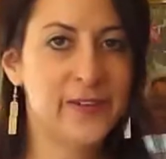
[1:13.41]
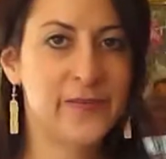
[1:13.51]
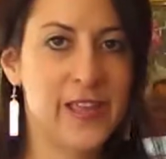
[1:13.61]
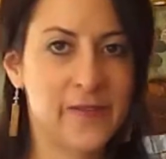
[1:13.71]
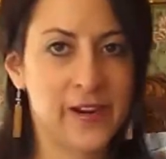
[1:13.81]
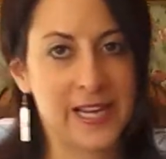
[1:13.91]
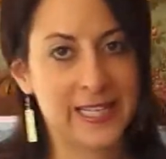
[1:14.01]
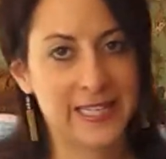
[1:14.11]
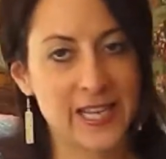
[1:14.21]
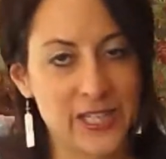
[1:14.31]
Another favorite
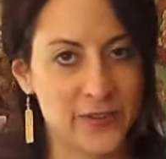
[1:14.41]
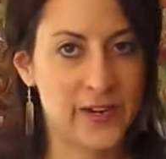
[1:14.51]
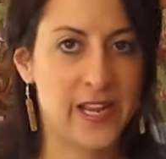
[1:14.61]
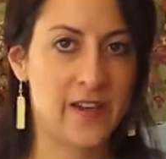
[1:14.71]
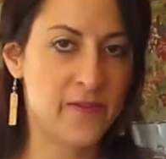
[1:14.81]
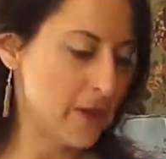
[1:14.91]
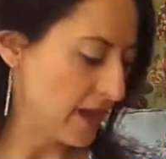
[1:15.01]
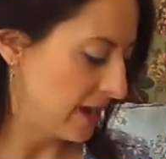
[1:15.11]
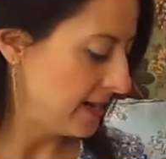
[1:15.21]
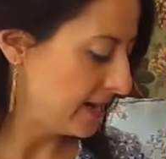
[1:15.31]
accessory of
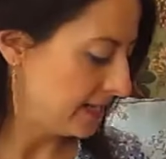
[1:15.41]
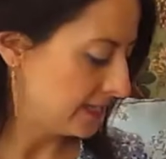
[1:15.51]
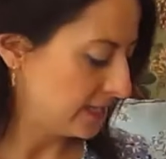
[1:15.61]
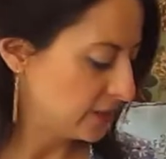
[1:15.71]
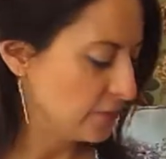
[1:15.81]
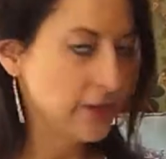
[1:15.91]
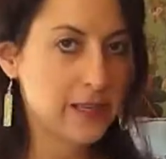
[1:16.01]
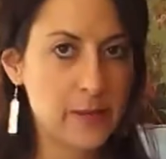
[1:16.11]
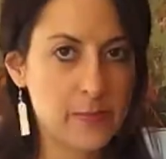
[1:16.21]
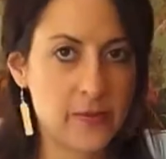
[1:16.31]
mine is this
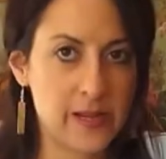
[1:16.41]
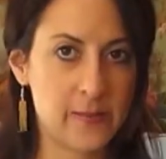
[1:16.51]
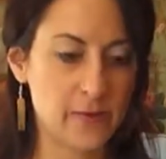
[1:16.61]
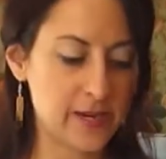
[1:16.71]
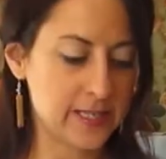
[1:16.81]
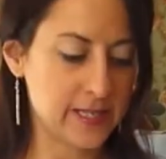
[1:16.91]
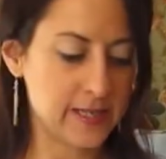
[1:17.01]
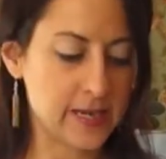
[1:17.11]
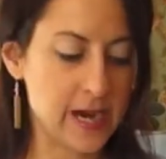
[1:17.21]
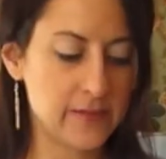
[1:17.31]
really pretty
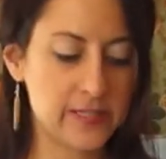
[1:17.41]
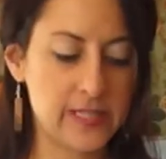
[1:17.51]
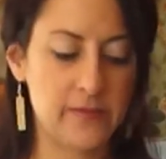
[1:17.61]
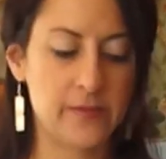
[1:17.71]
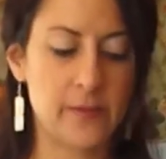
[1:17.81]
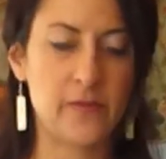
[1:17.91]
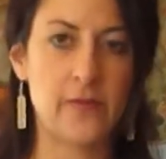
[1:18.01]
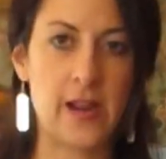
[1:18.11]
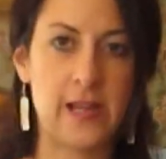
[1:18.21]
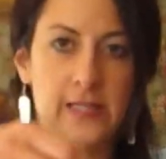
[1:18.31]
bracelet that I received from a
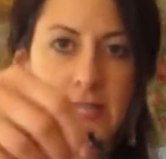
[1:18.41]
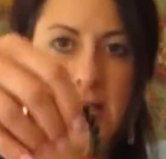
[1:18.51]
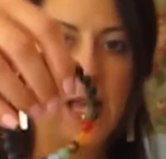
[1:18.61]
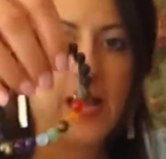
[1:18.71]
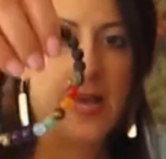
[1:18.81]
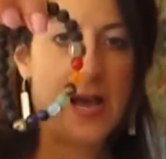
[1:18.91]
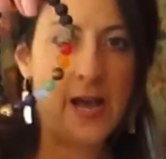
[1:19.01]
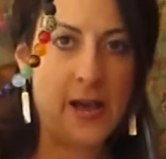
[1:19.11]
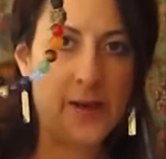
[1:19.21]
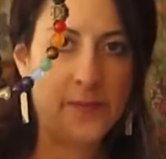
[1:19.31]
friend.
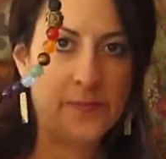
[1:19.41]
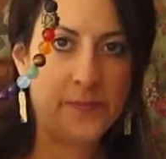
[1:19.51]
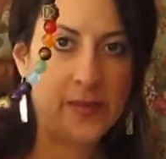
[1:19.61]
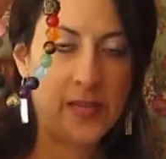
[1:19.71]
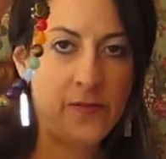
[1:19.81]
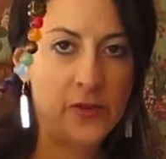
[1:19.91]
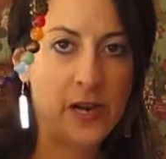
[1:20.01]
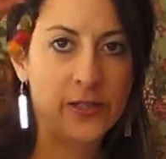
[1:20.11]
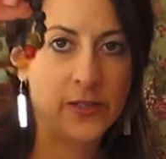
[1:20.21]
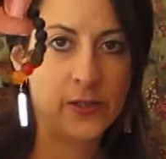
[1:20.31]
Um, if you
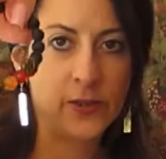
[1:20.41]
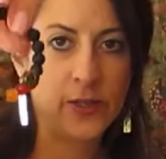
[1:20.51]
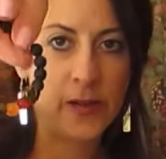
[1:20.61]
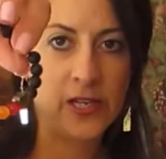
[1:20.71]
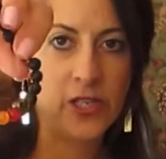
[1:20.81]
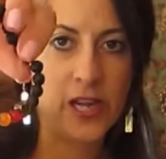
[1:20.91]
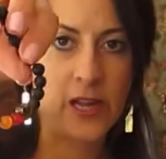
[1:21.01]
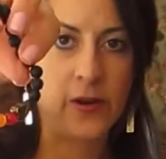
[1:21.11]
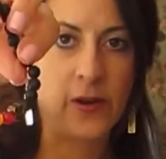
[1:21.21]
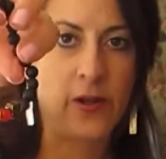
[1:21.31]
guys are new to my
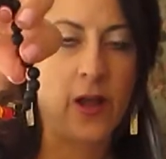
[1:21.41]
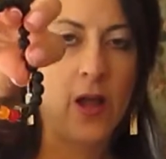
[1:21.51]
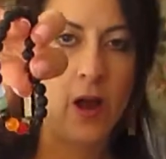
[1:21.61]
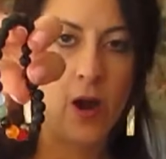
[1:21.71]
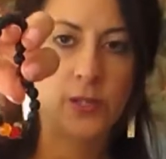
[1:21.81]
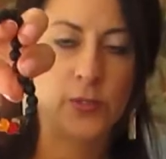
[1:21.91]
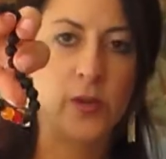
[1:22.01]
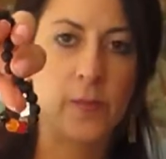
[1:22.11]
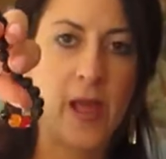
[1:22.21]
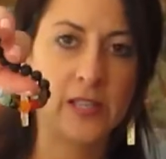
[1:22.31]
channel, our
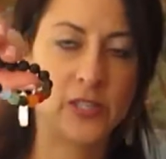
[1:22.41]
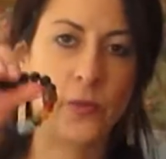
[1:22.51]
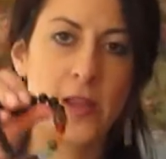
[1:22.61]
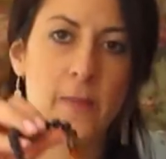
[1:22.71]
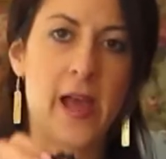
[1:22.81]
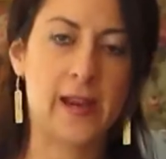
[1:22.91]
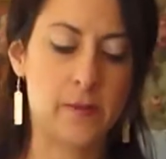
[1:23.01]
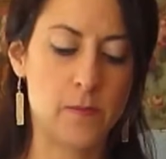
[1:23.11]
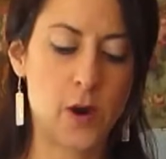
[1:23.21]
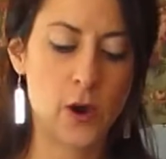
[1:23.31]
dog passed away back
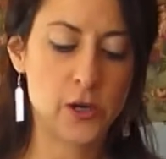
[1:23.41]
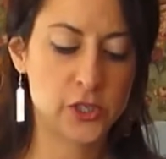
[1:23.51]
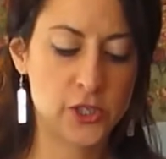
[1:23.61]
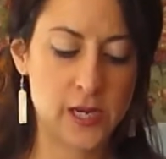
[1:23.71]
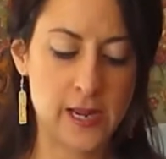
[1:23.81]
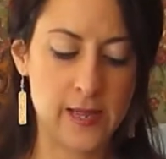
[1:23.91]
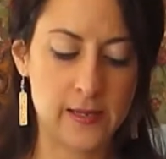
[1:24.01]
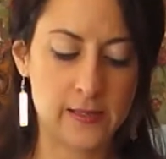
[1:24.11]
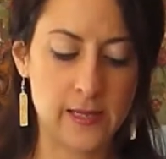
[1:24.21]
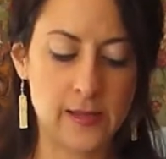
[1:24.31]
in March,
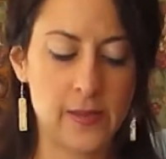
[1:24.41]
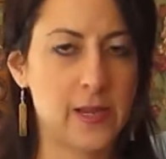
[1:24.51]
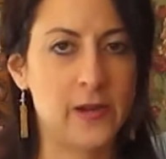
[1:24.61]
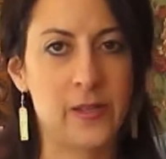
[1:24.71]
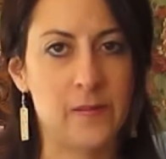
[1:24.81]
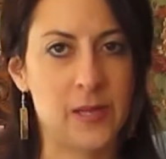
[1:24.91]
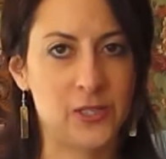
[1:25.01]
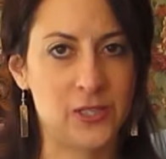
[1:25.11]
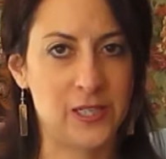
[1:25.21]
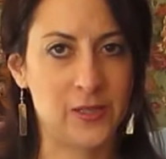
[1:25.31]
and I think I only
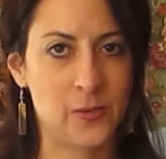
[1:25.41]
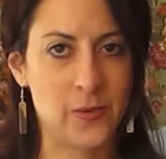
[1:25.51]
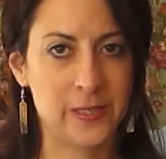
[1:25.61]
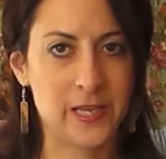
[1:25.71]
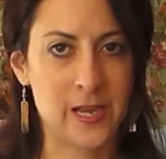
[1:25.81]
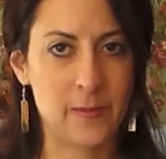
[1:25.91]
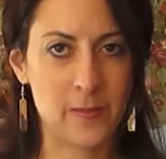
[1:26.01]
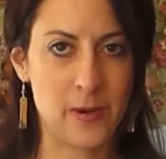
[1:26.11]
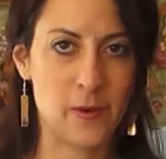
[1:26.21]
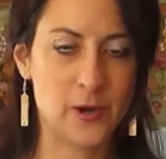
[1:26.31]
mentioned it the one time on
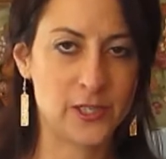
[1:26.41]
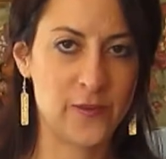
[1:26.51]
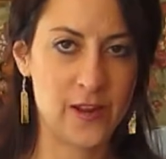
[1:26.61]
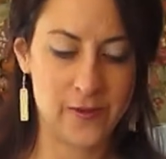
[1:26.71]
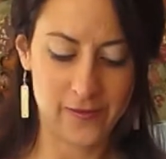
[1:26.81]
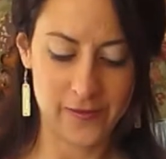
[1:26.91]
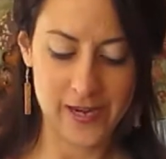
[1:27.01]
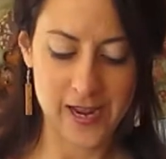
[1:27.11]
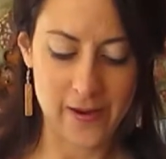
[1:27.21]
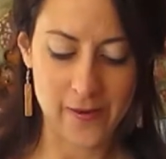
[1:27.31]
my March favorite
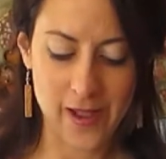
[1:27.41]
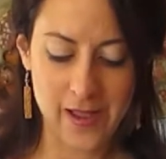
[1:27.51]
video.